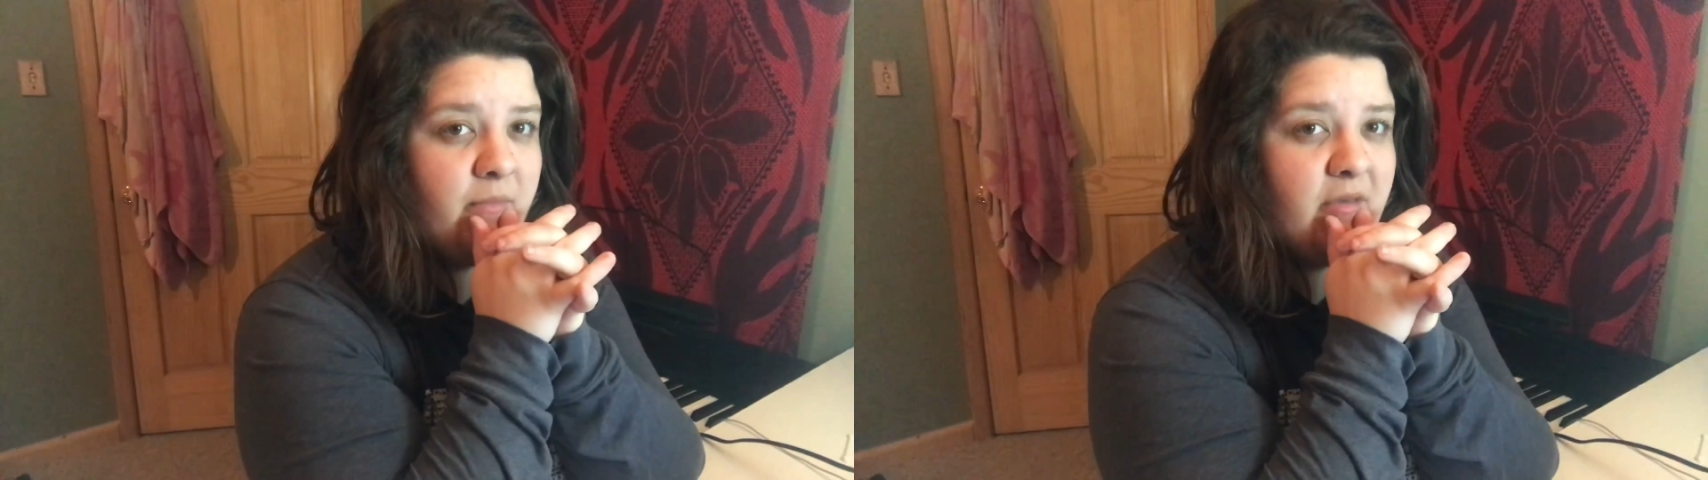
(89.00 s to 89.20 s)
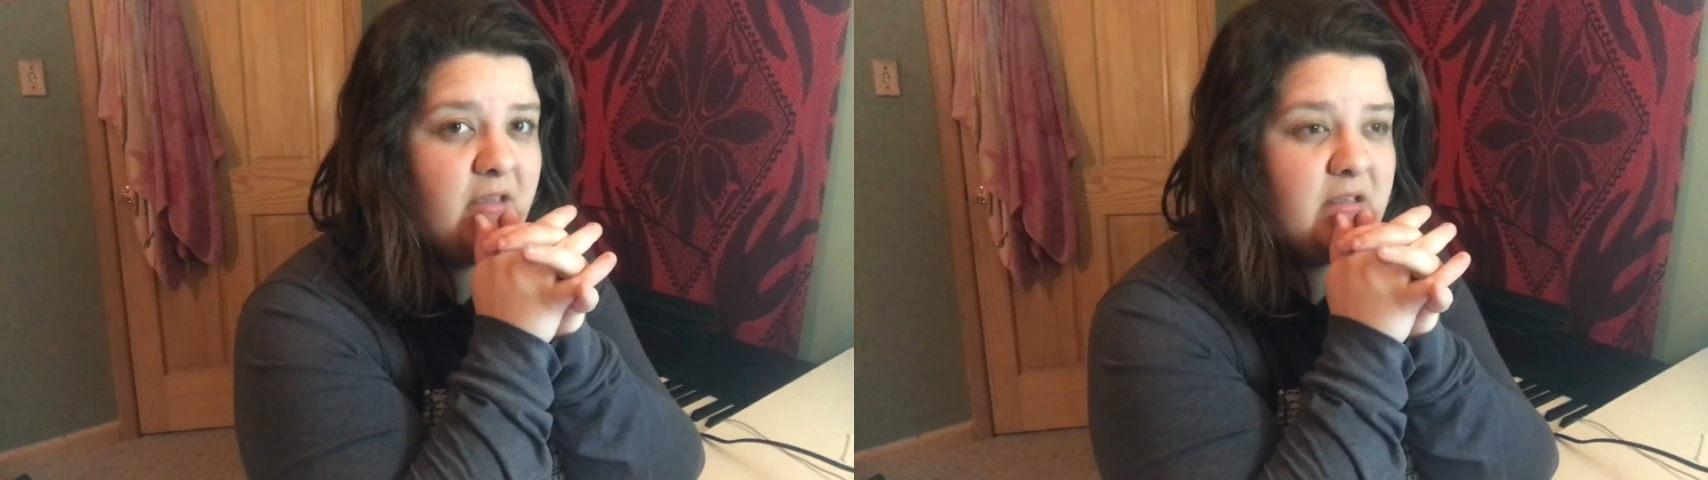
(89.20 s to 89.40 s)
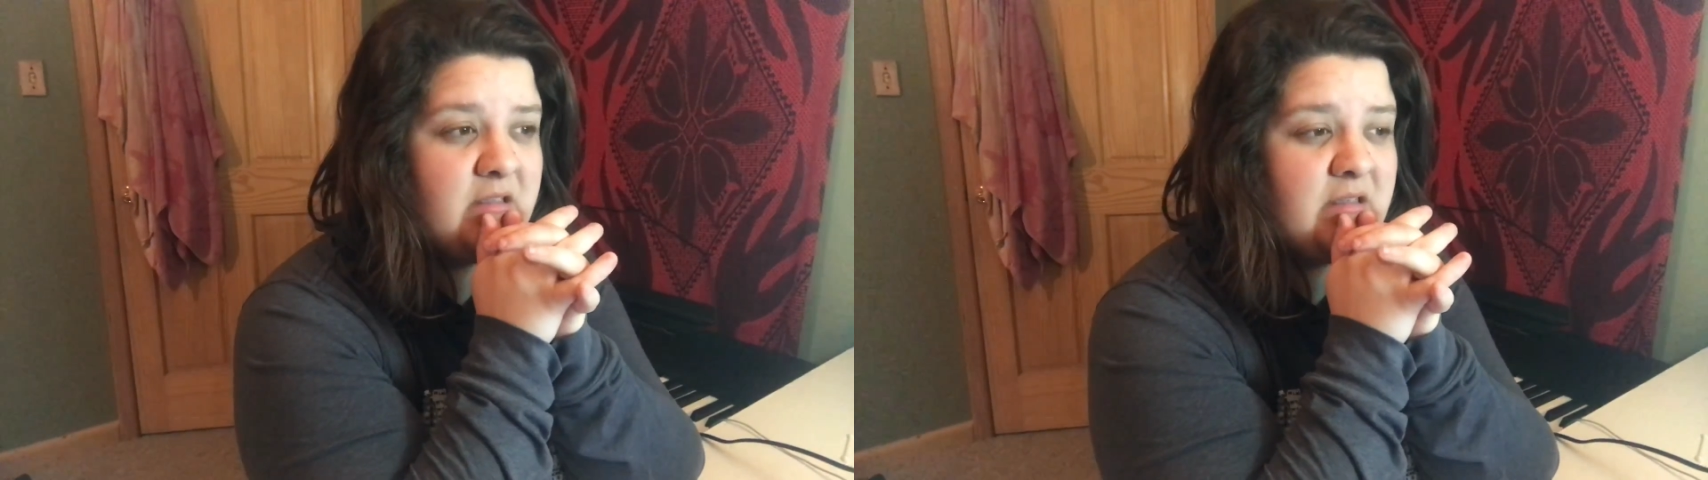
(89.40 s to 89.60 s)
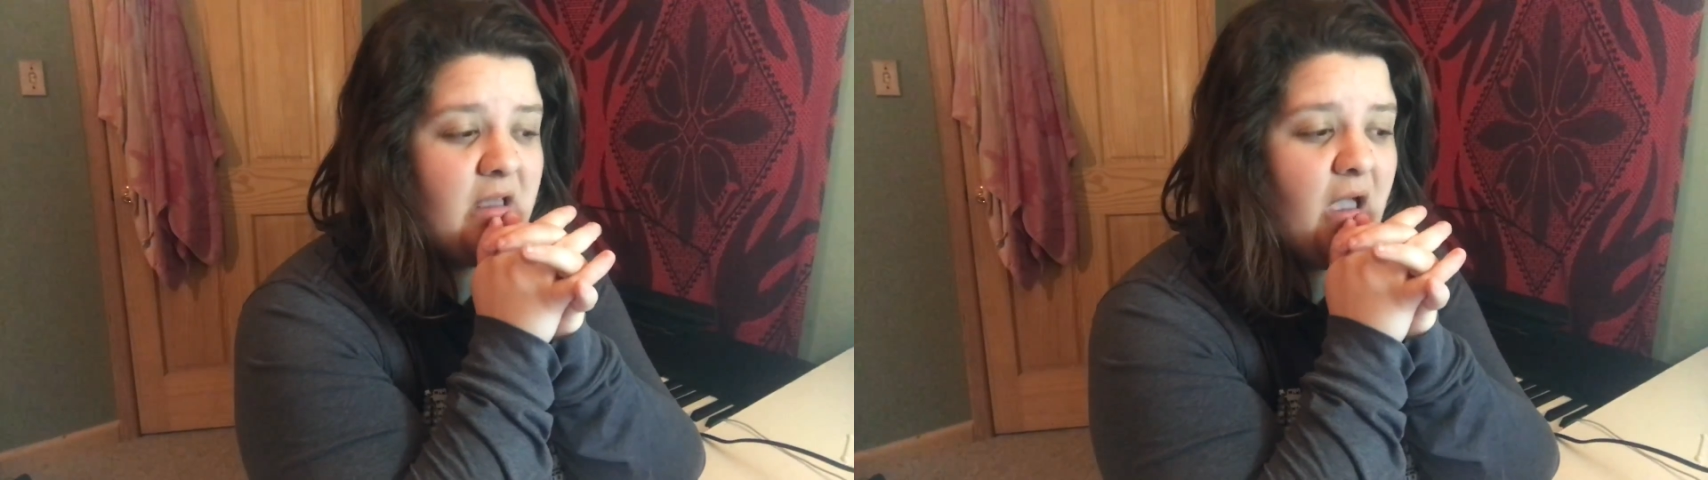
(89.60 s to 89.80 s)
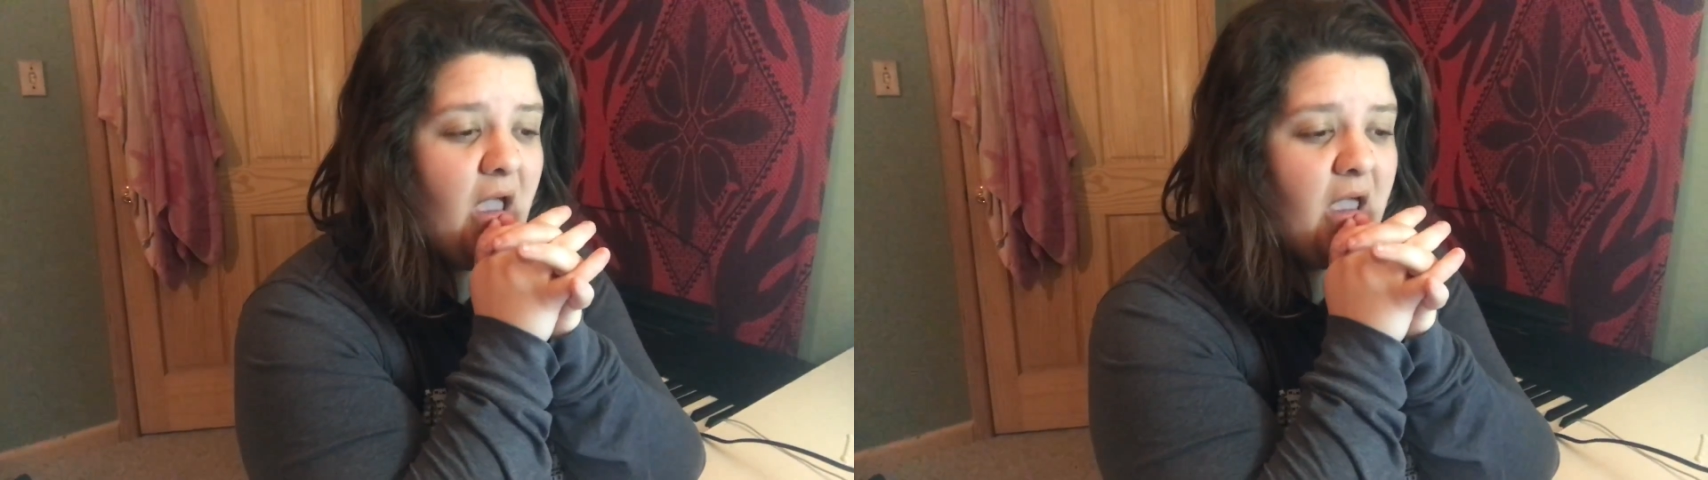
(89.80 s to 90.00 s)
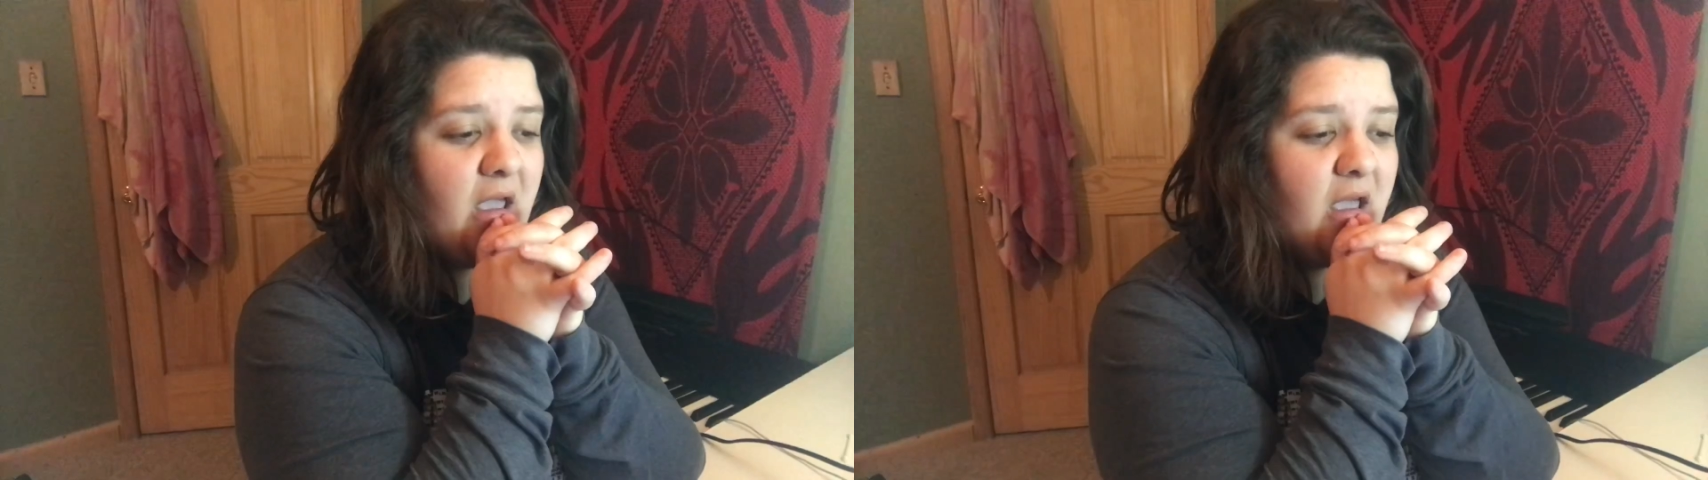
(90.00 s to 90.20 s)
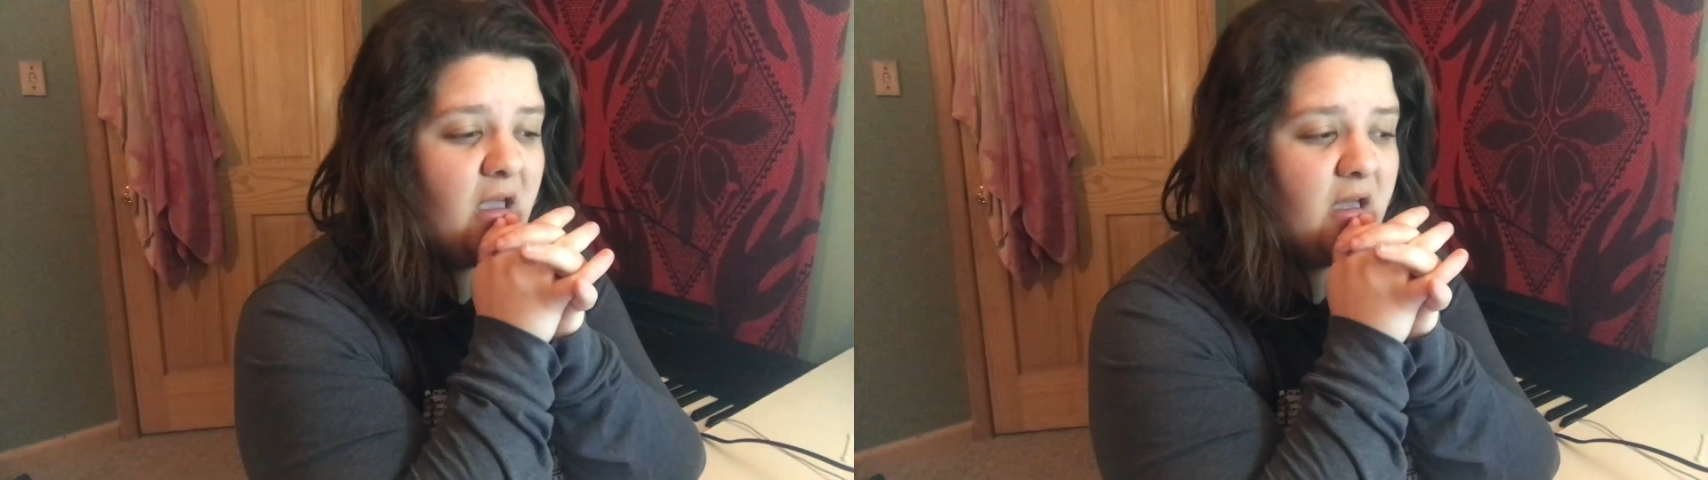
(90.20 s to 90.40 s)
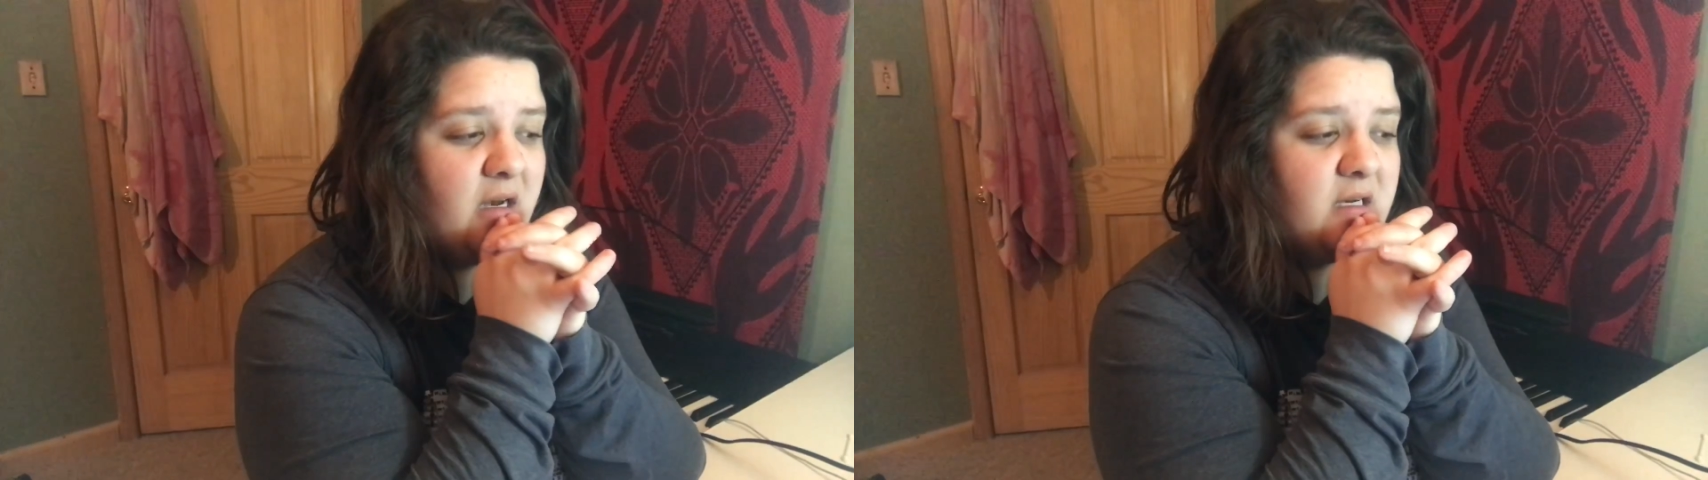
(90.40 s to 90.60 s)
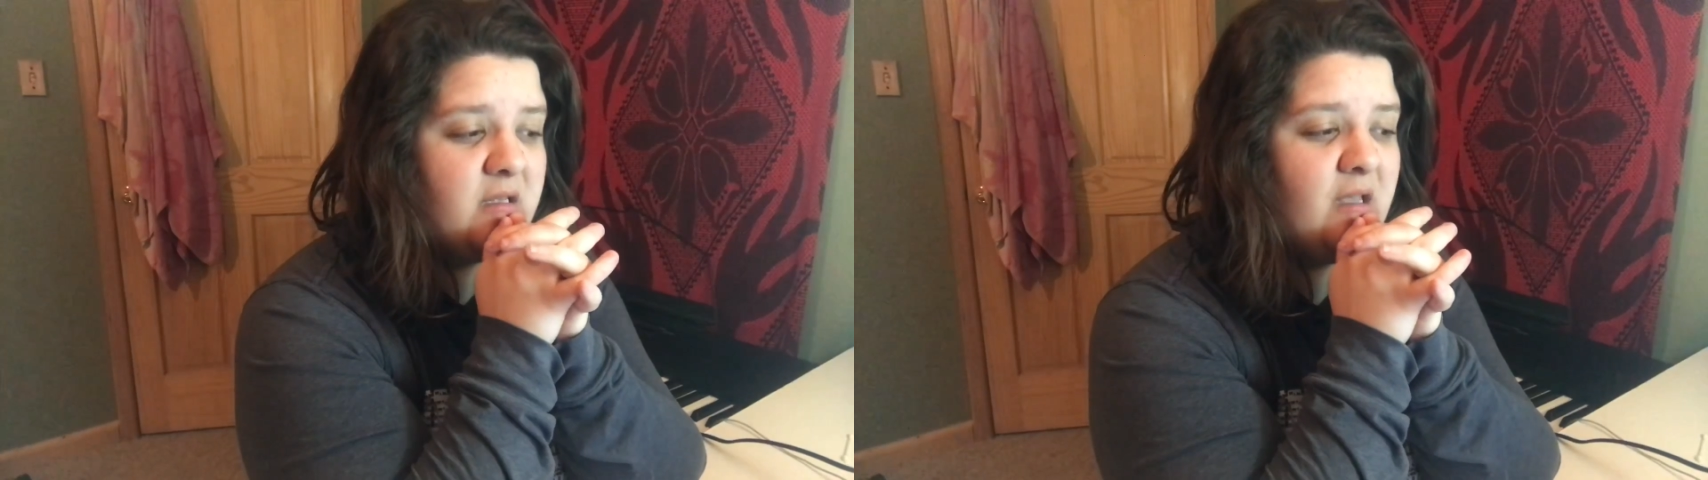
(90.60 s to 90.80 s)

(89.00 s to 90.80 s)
things. And